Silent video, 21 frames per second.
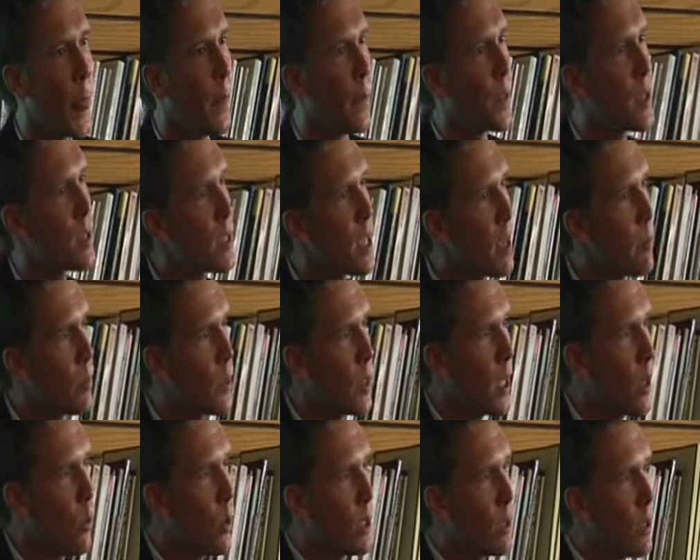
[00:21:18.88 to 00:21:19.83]
The same
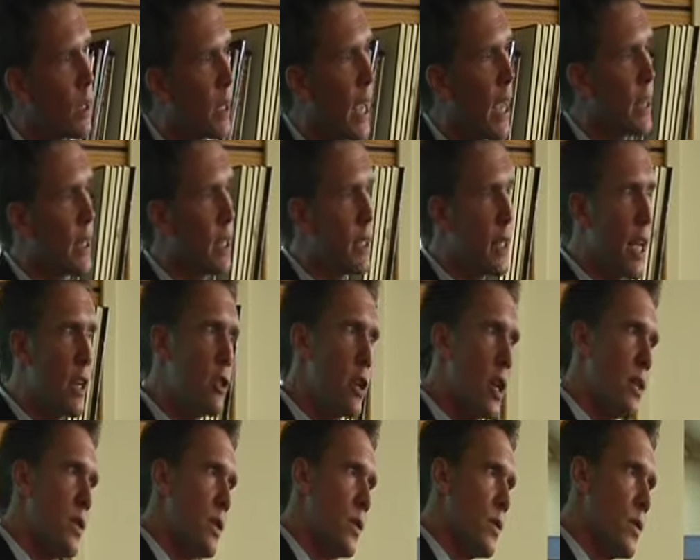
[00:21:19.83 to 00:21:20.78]
thing, we look at the
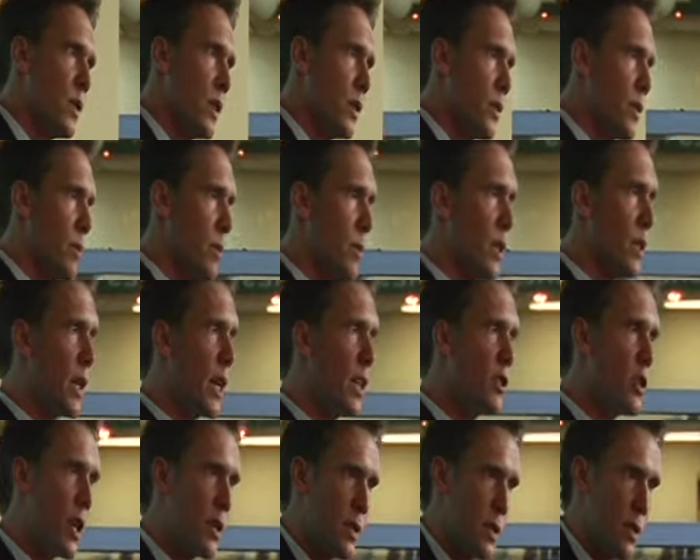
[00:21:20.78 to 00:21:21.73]
digestive system. The
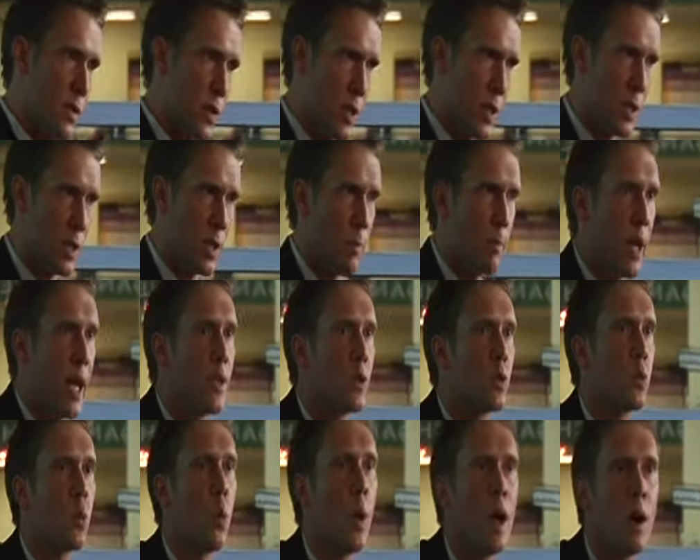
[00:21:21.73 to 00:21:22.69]
digestive system
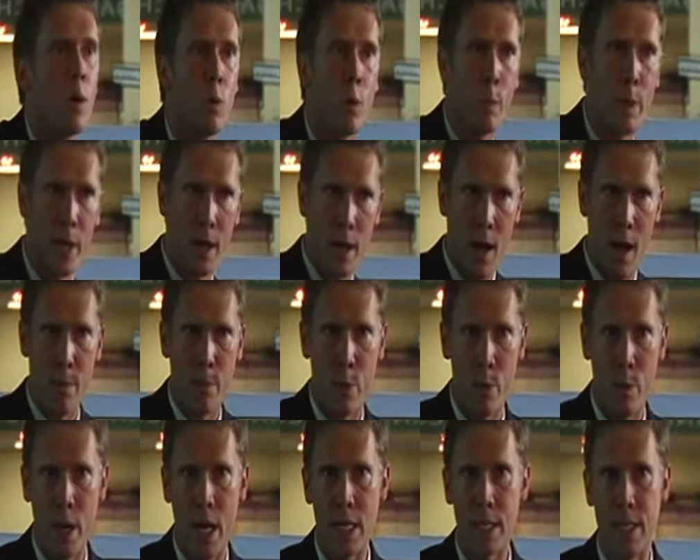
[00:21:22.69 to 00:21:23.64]
as well will be
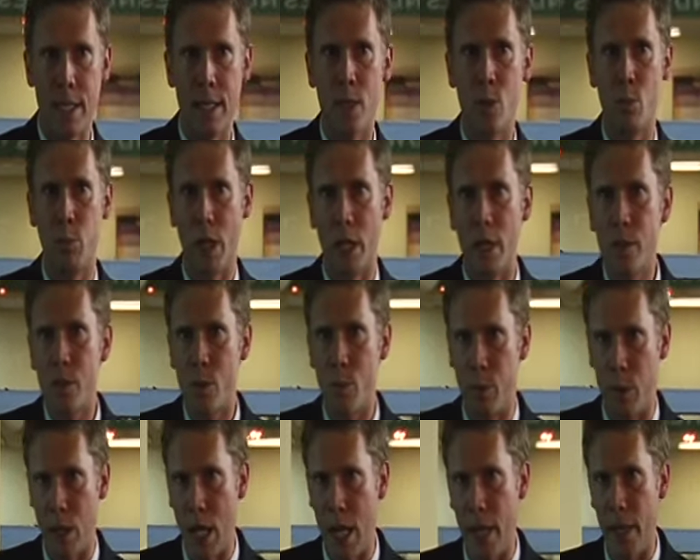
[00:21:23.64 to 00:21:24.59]
compromised in its blood
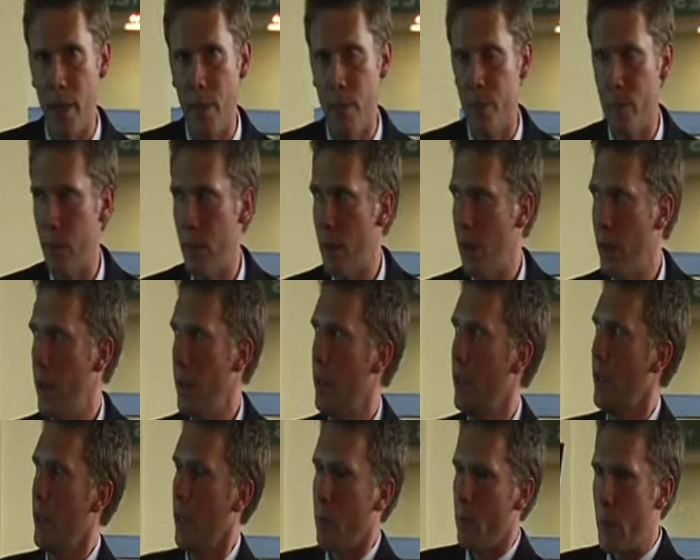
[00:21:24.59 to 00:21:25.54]
supply.
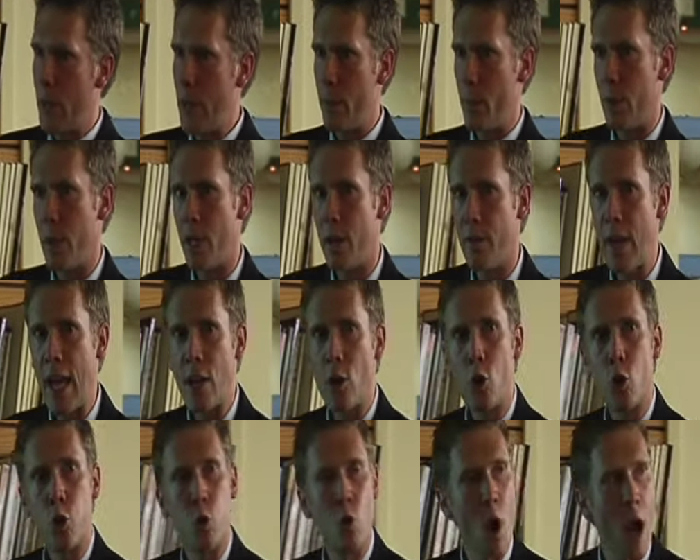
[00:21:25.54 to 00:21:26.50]
People that have had
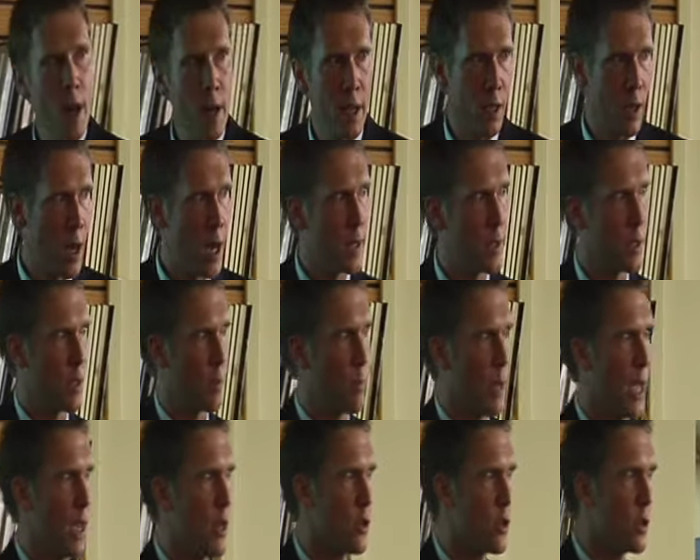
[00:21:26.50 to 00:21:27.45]
chronic
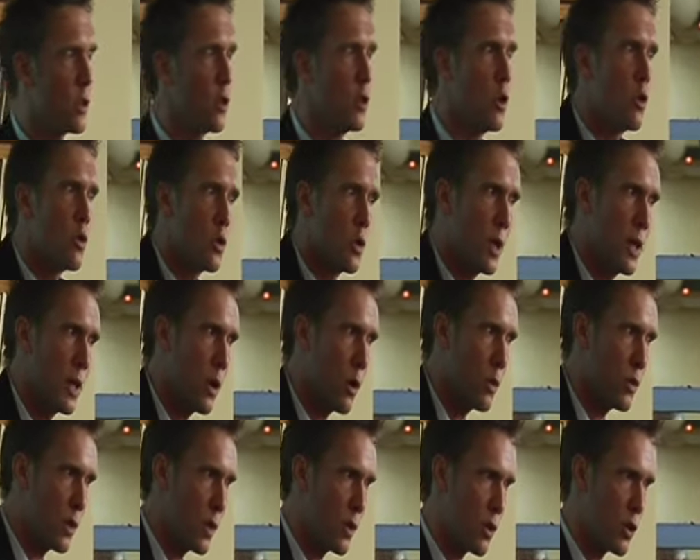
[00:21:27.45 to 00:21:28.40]
constipation, usually
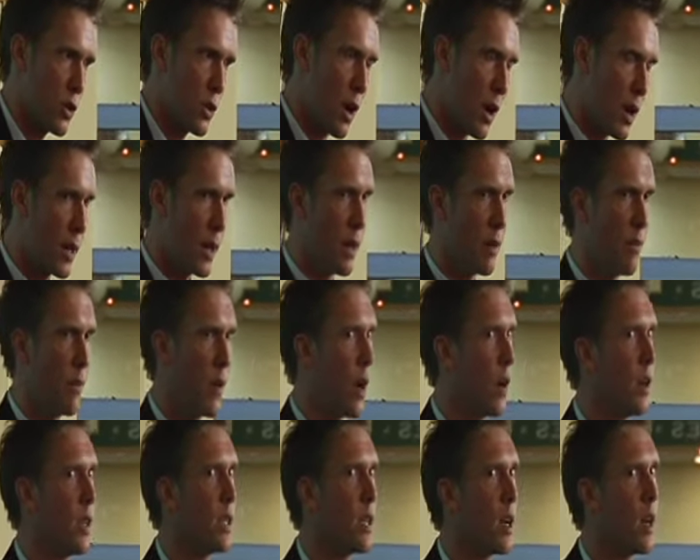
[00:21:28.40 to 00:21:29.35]
those that are starting at a
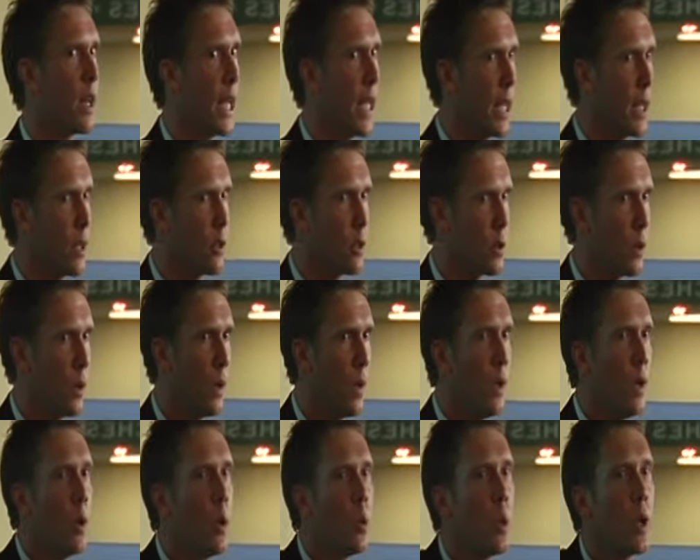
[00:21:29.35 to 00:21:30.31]
very young age,
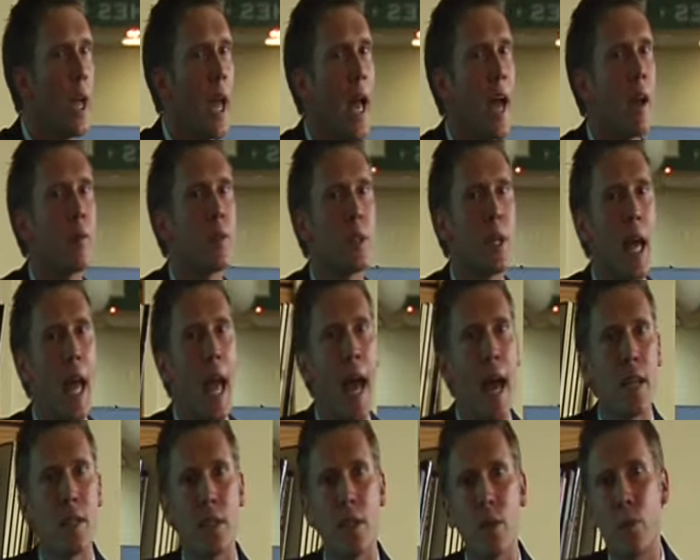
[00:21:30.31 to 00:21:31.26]
we have to
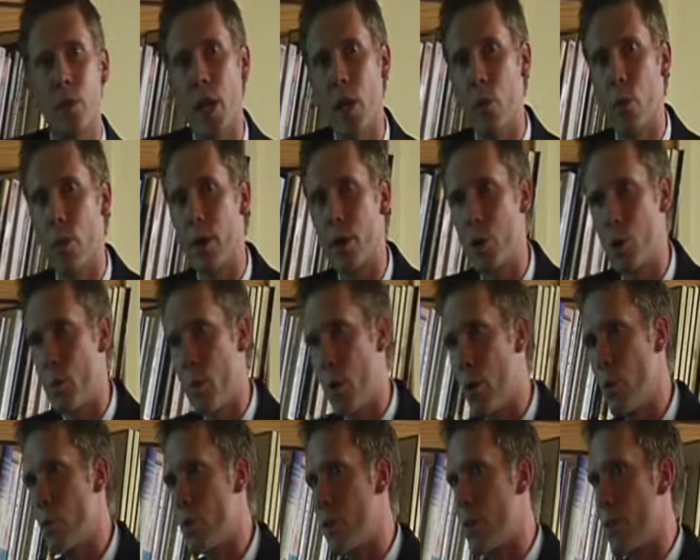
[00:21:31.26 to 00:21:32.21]
ask if they were
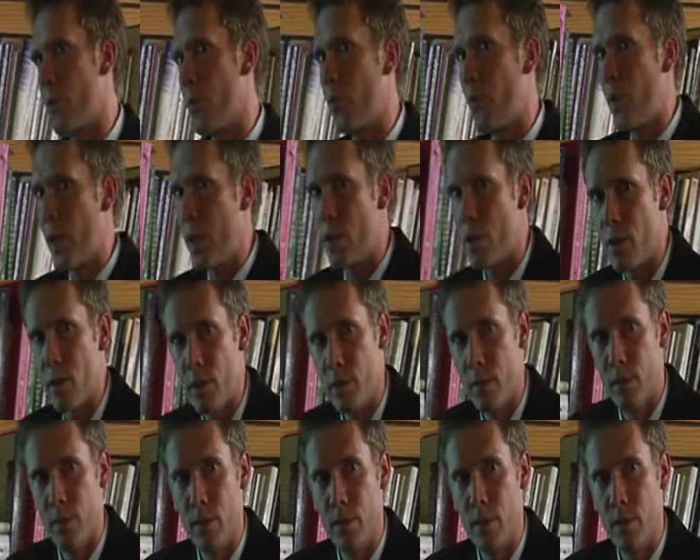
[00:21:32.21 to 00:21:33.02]
exposed to fear